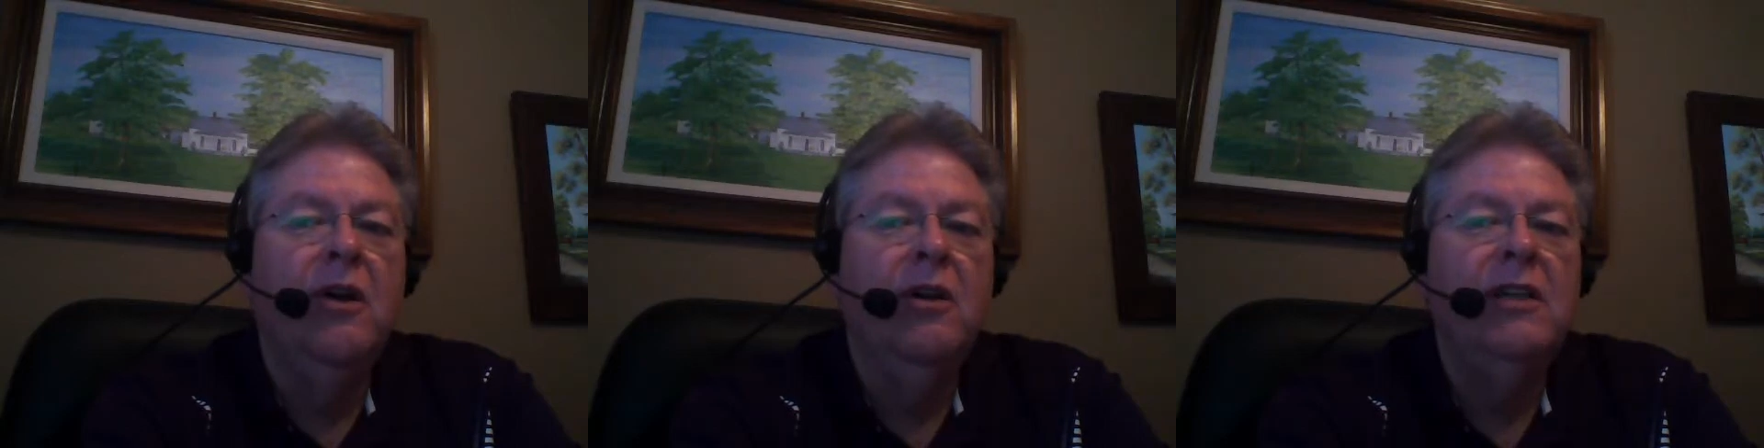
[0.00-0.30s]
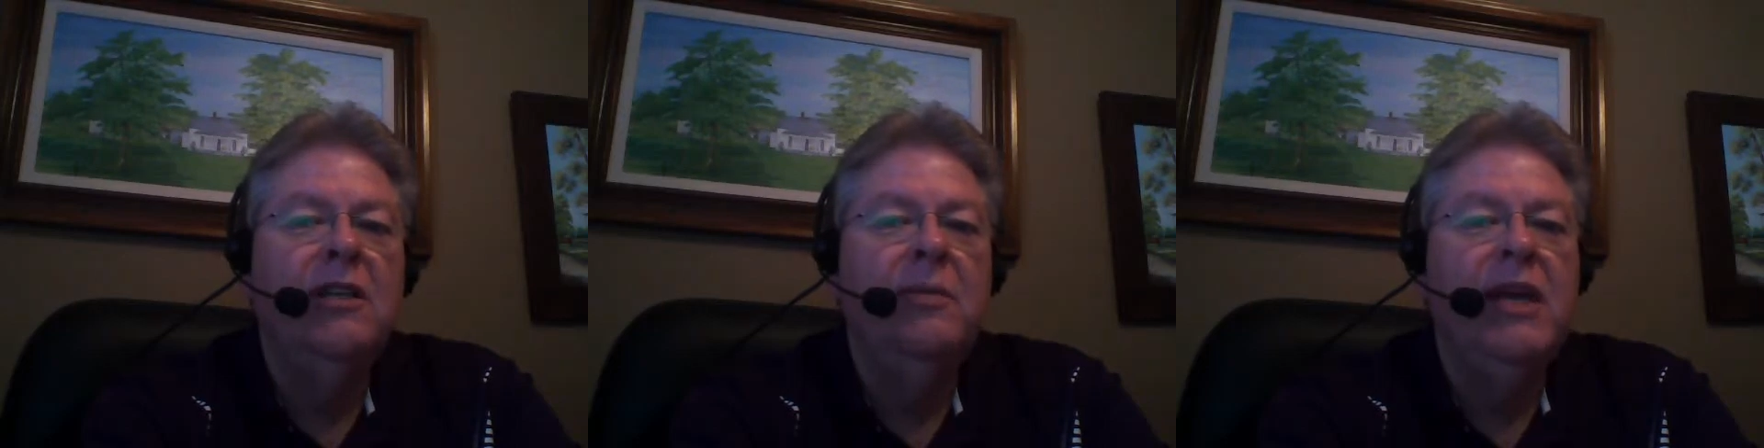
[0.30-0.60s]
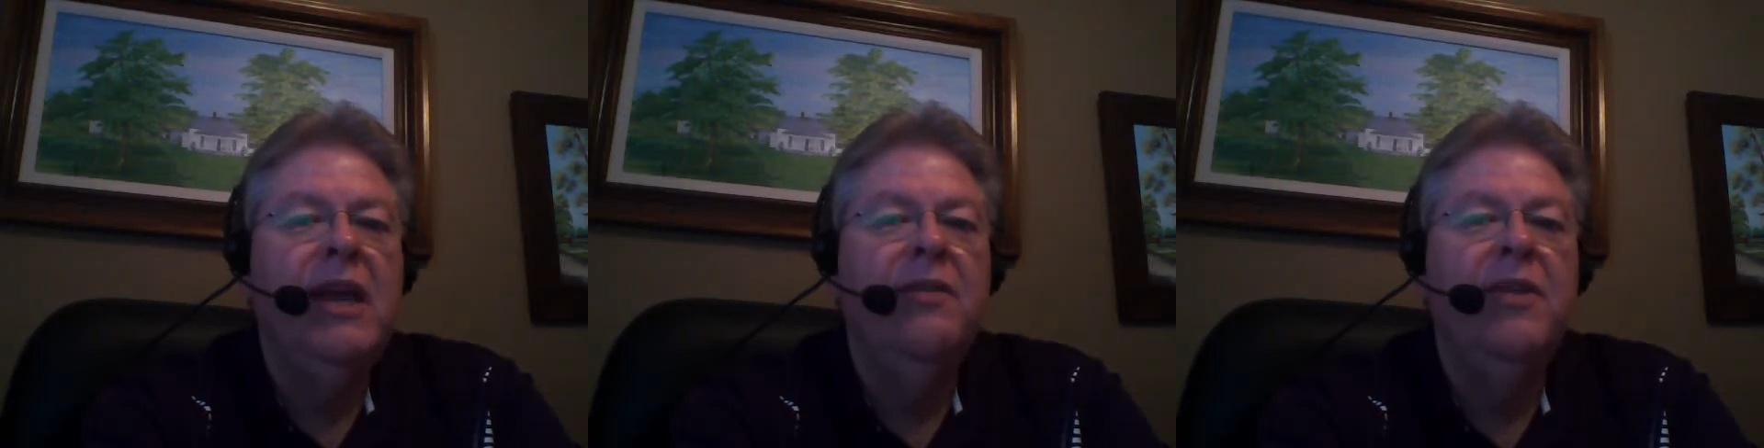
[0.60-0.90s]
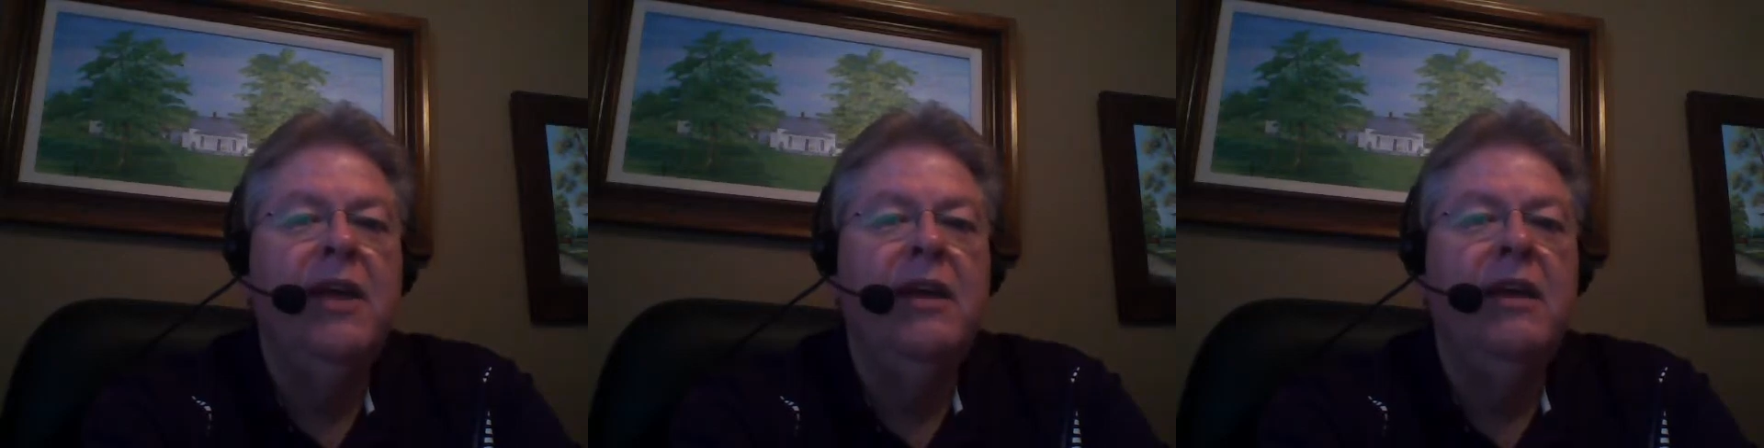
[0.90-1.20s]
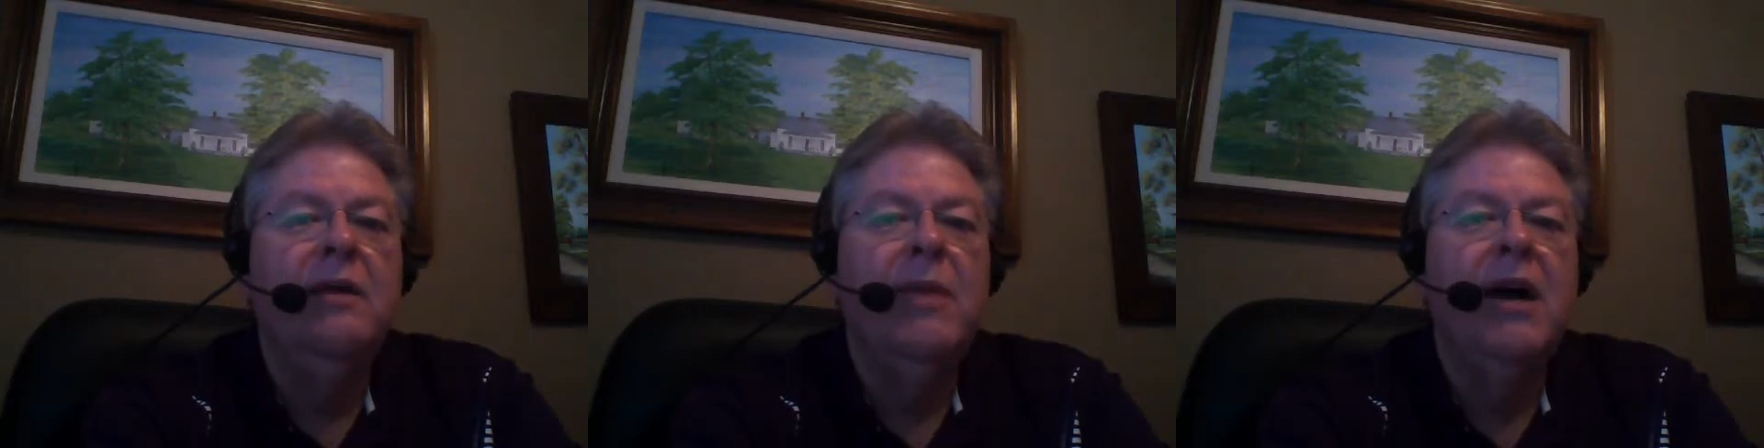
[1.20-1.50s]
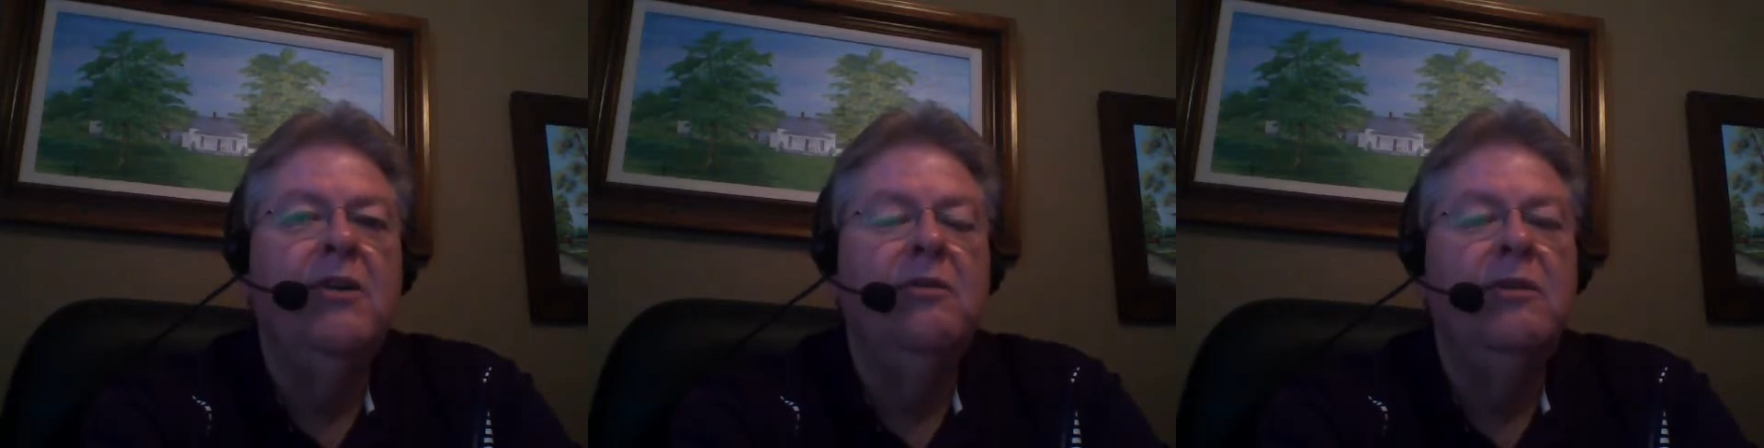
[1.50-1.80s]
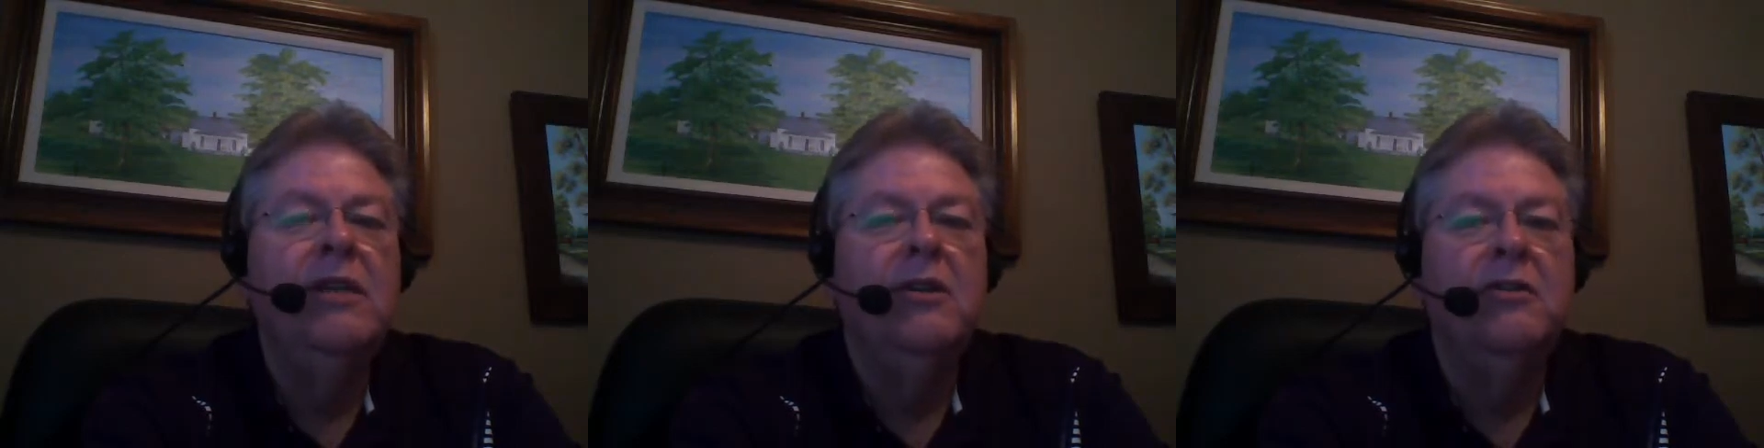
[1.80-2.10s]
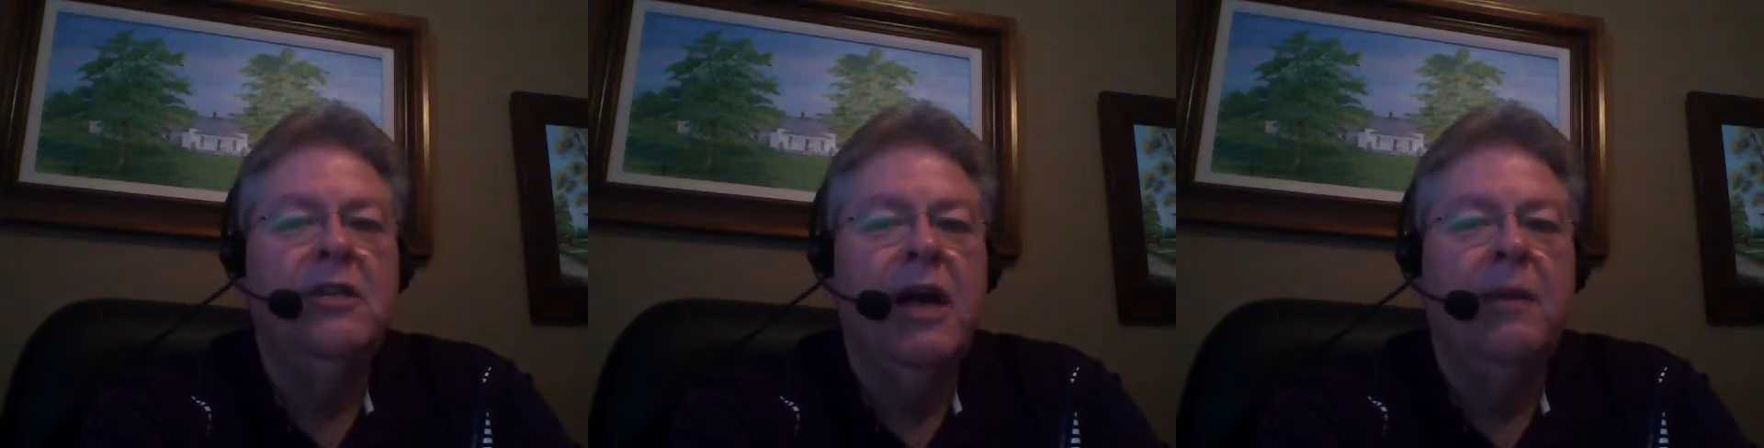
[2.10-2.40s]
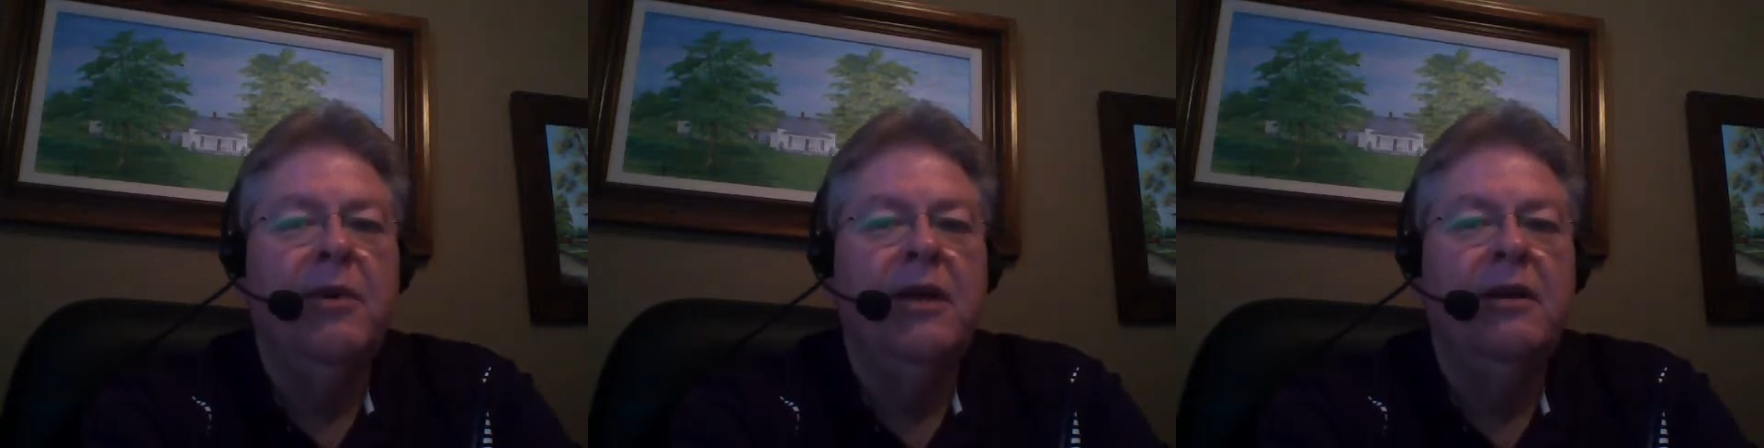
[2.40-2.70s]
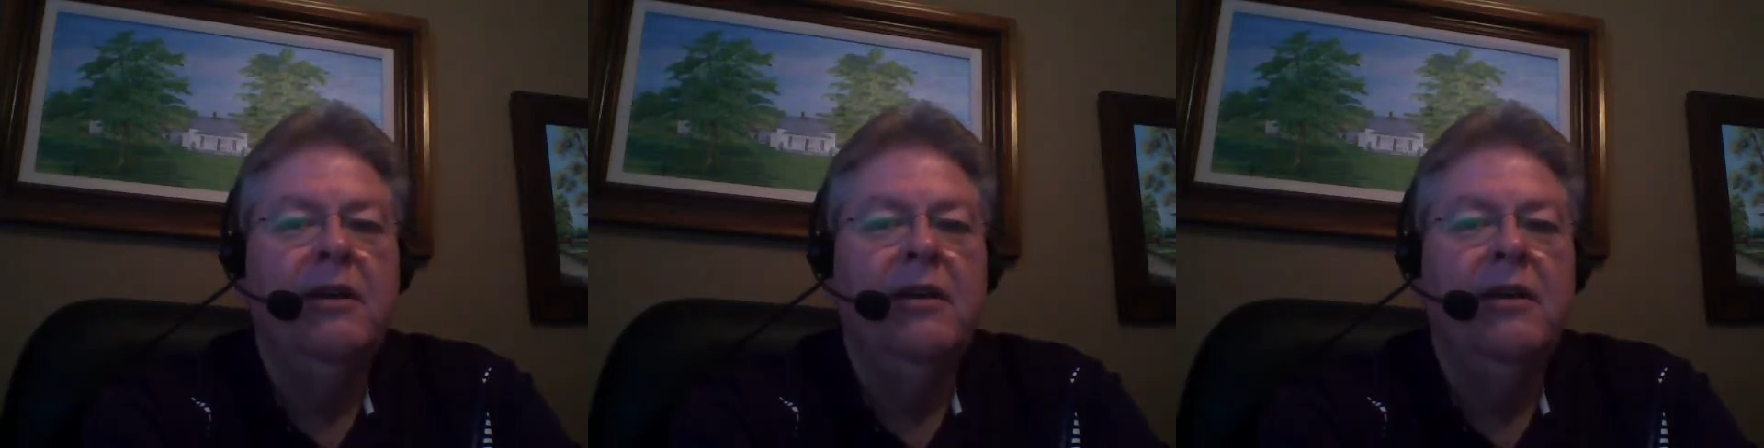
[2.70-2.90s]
early to begin thinking about your research topic.